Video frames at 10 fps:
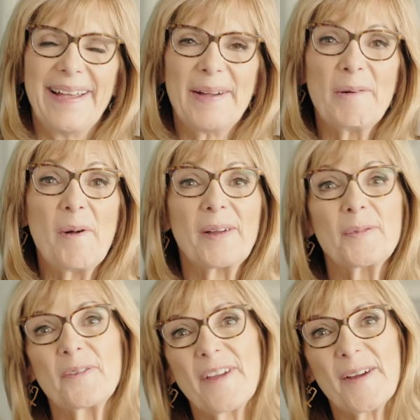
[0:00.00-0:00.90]
Well, welcome
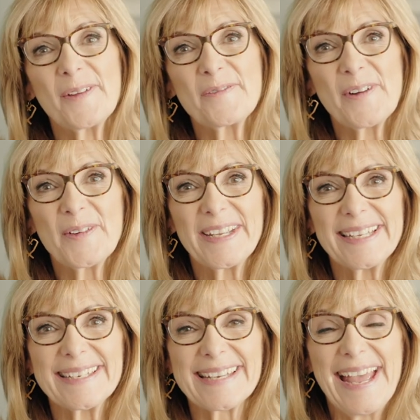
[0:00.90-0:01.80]
to Found in
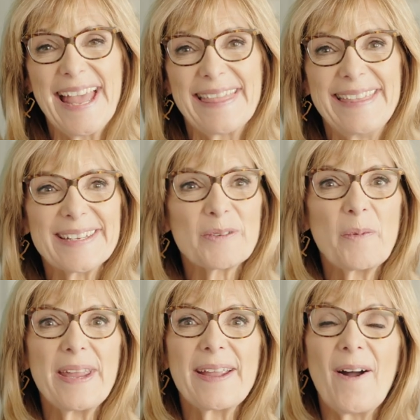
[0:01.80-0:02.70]
Focus. This
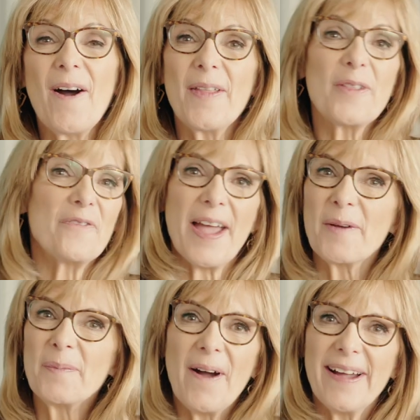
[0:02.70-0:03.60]
week on the
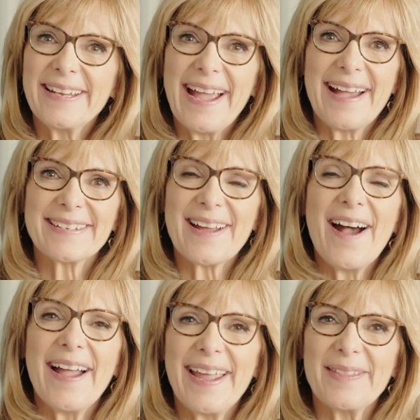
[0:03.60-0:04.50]
Found podcast,
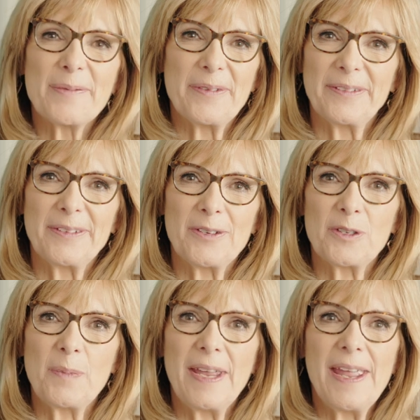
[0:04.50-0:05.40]
I had the privilege of
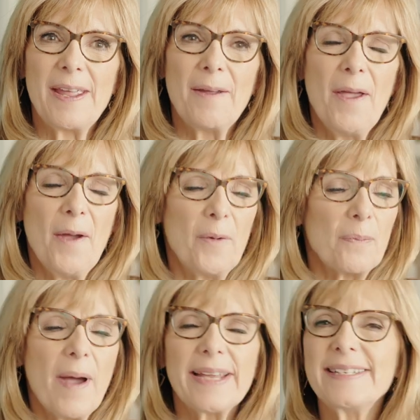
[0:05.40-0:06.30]
speaking with
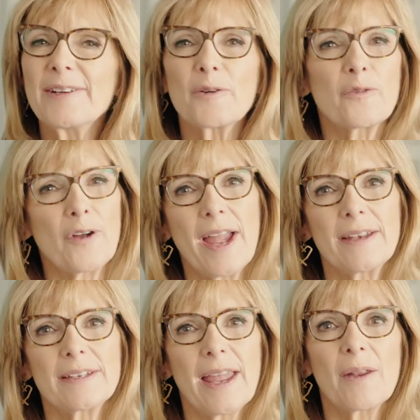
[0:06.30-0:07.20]
my dear
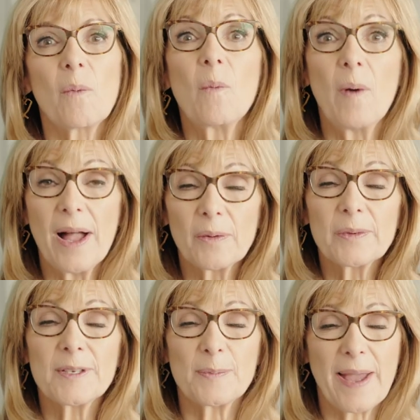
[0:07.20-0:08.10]
friend and a
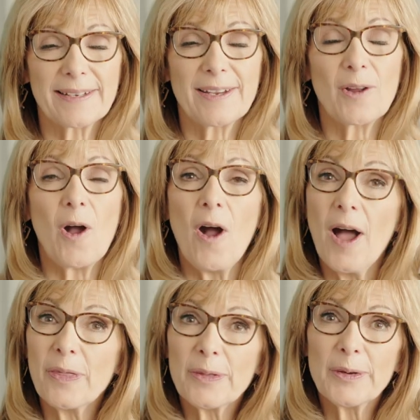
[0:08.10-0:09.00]
well-respected
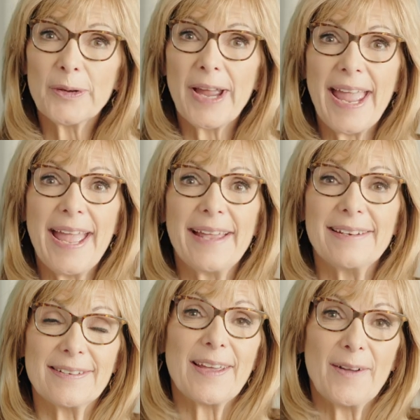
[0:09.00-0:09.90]
author
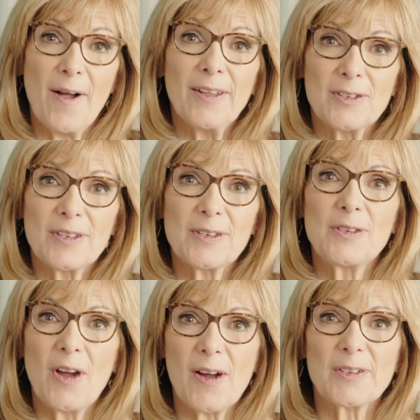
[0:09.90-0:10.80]
and psychologist,
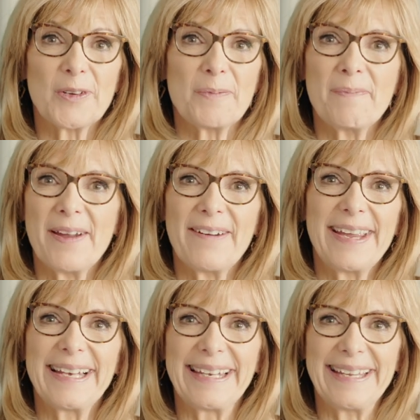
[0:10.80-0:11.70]
Dr.
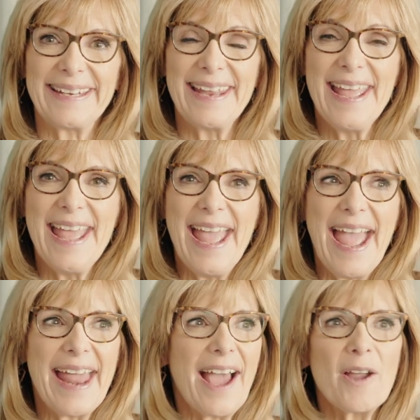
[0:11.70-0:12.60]
Mary Lynn.
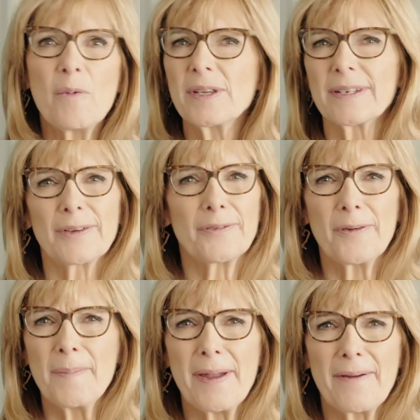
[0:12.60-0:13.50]
And I always learn
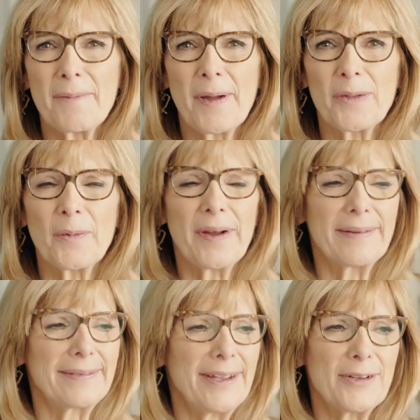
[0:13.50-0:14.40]
from Mary, whether we're,
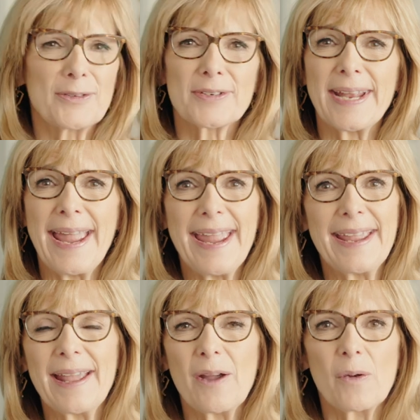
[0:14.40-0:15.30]
just
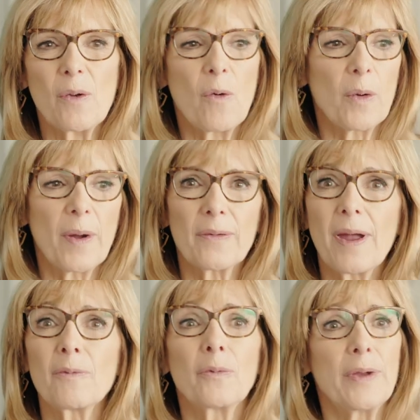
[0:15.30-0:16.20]
hanging out or whether
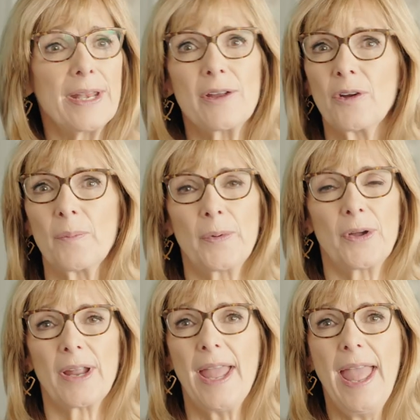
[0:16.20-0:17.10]
I'm reading her
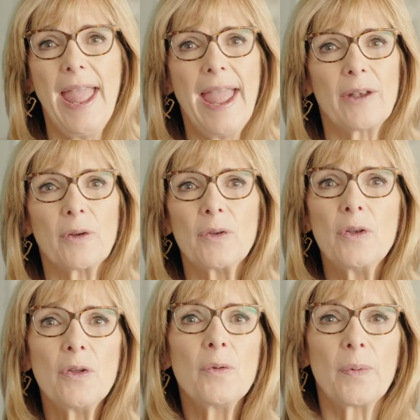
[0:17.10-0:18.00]
book. And her
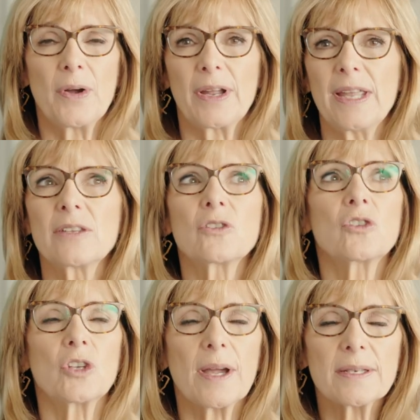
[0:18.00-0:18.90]
new book is
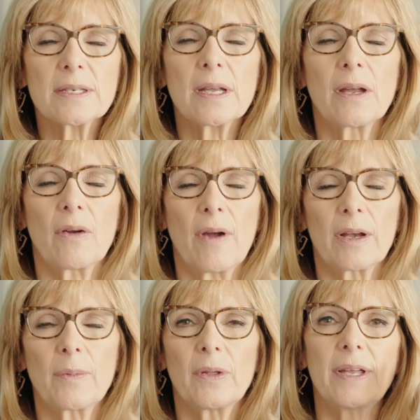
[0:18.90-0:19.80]
just
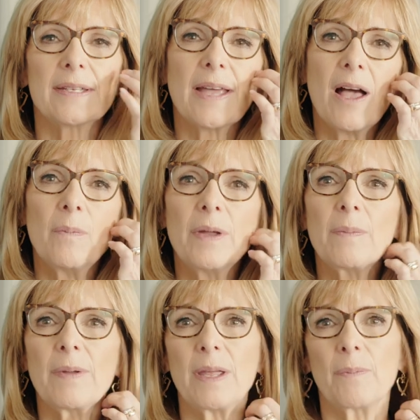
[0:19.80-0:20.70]
incredible. It's helping
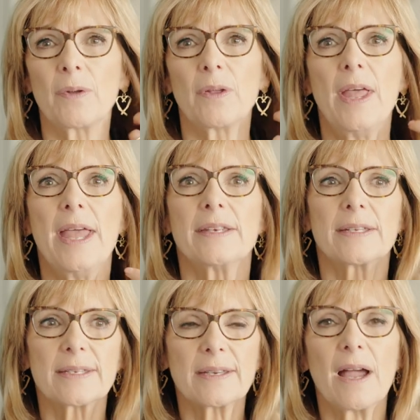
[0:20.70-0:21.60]
people
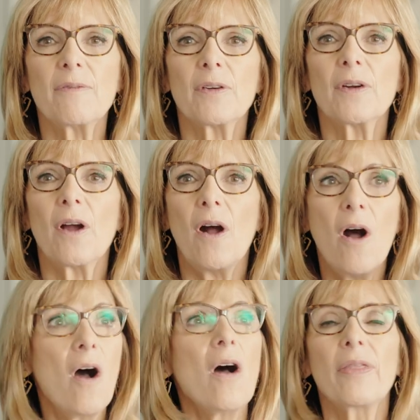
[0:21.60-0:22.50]
discover
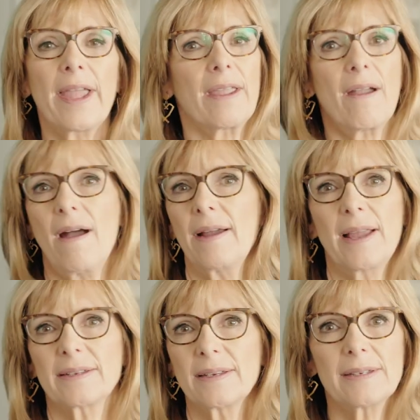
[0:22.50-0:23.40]
all that God
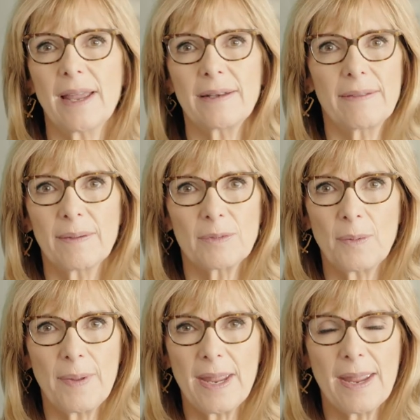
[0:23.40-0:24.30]
has intended them to
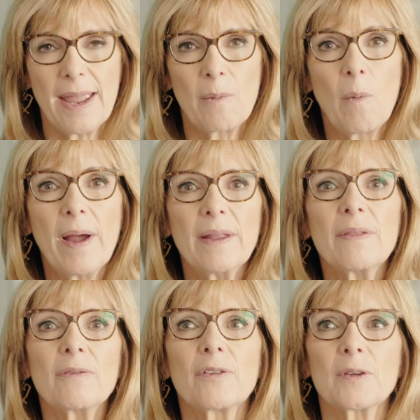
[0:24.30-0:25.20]
be. And one of
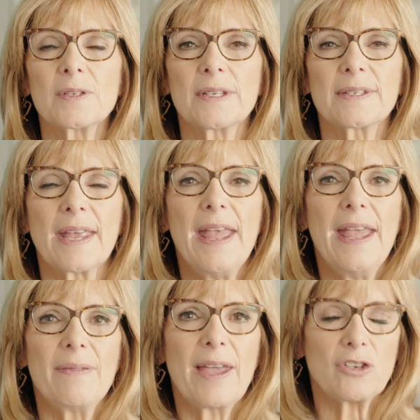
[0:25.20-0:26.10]
the verses
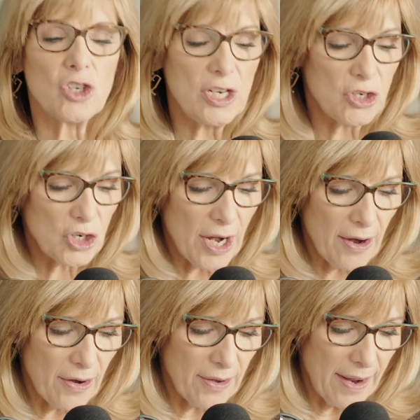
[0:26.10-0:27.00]
that she
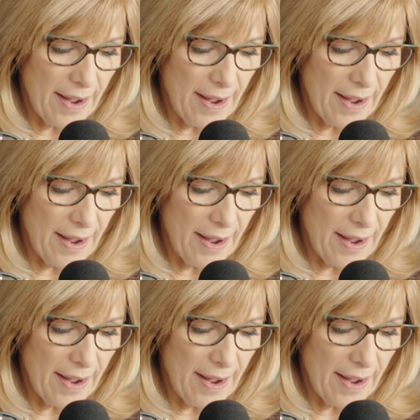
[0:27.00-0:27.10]
shared,